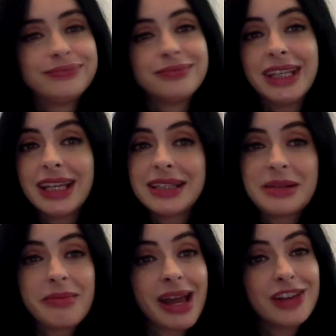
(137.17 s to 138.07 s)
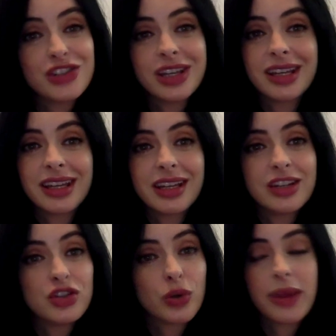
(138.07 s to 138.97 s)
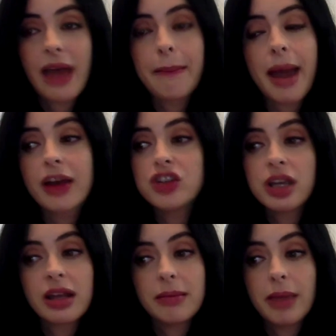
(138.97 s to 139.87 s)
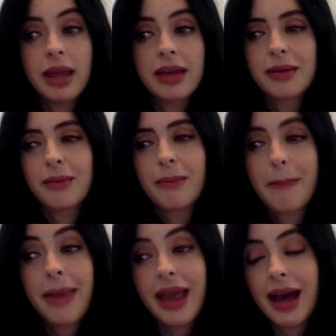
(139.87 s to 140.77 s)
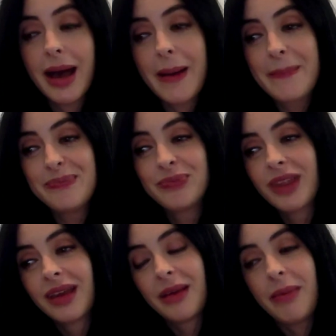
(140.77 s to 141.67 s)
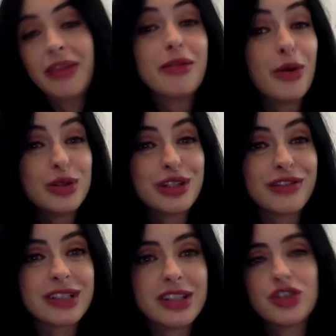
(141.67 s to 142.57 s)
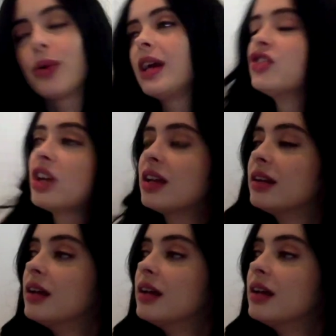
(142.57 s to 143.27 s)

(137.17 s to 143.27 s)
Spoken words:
get some magic and enjoy that magic and make the most of her situation.